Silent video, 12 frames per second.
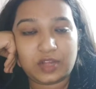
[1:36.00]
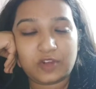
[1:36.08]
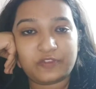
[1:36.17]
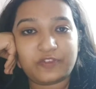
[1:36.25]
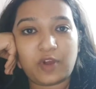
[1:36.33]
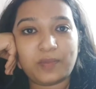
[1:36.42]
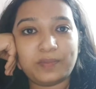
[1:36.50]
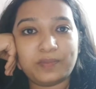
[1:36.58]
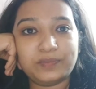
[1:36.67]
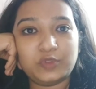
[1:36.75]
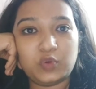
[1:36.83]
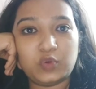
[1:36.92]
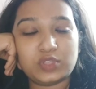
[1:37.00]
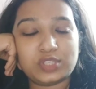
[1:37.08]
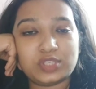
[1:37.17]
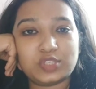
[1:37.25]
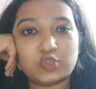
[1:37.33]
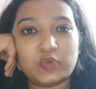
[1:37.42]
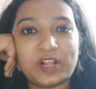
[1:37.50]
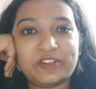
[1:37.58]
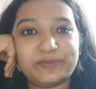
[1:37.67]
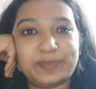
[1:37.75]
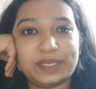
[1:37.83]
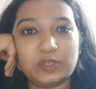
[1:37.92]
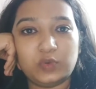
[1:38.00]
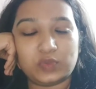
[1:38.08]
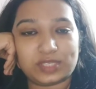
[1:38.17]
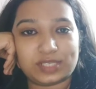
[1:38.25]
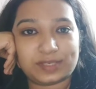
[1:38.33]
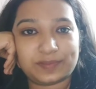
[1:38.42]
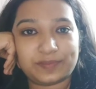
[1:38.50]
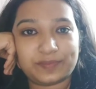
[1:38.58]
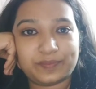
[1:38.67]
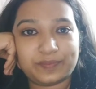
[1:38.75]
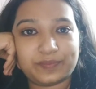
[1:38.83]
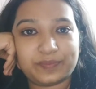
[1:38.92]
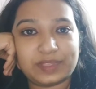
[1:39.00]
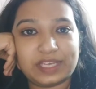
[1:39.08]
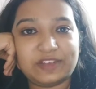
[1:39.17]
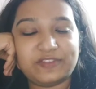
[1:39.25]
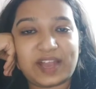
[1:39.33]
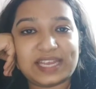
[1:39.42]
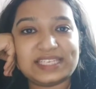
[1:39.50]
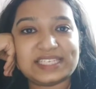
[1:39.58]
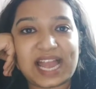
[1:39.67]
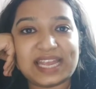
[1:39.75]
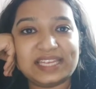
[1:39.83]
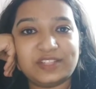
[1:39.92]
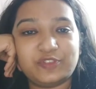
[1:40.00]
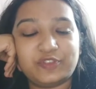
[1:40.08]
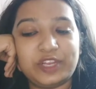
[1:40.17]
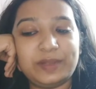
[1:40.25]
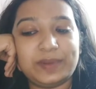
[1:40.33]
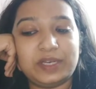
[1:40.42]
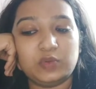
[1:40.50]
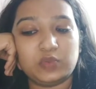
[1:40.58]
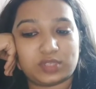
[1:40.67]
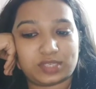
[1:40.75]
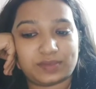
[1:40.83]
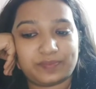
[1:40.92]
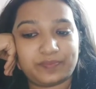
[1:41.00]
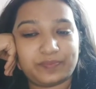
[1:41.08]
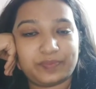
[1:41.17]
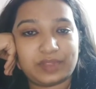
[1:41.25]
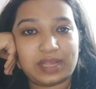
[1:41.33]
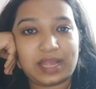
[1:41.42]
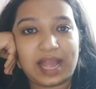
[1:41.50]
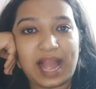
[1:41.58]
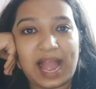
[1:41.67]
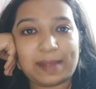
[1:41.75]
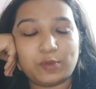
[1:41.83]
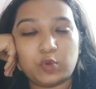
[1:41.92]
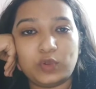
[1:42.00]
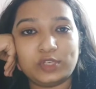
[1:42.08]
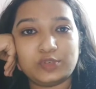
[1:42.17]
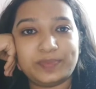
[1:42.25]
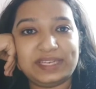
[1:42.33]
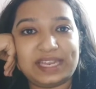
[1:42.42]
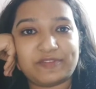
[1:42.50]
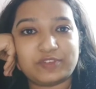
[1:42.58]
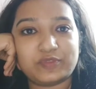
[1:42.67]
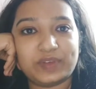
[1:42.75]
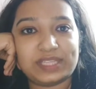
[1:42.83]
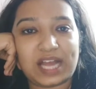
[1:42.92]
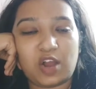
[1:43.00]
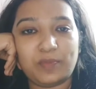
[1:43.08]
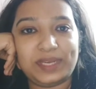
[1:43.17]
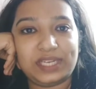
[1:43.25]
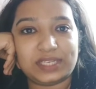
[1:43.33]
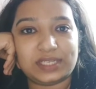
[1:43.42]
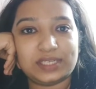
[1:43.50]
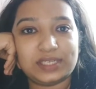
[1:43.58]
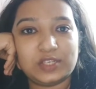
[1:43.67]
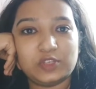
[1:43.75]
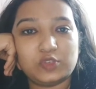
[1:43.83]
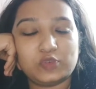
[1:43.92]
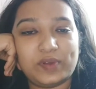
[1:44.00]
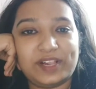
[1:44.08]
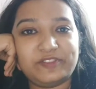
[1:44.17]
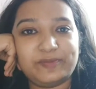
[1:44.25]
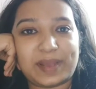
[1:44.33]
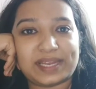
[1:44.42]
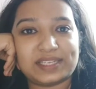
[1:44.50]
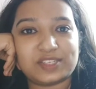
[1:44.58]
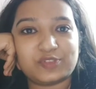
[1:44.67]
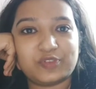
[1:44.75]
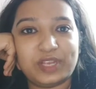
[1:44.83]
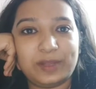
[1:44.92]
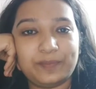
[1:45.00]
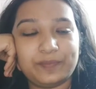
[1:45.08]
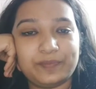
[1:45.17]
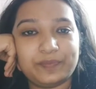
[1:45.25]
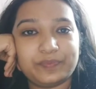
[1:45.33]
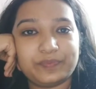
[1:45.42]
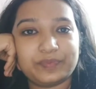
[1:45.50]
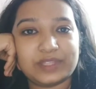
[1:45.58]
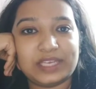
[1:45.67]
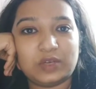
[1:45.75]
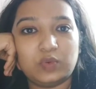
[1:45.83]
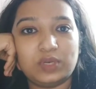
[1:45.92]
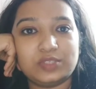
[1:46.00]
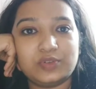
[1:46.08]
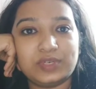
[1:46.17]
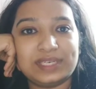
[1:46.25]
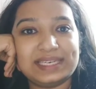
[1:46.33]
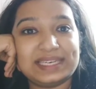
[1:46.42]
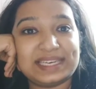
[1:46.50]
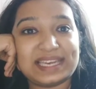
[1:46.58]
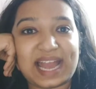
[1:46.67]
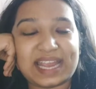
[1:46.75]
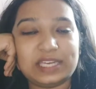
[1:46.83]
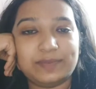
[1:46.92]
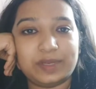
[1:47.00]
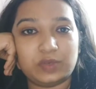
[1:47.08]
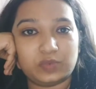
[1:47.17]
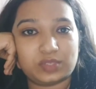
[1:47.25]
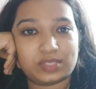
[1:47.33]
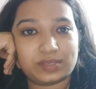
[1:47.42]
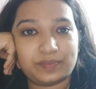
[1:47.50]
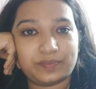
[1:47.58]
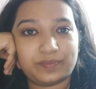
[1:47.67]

from those 12 balloons, if I tie 3 balloons, I'm going to be left with how many? 12 minus 3 equal to 9 balloons.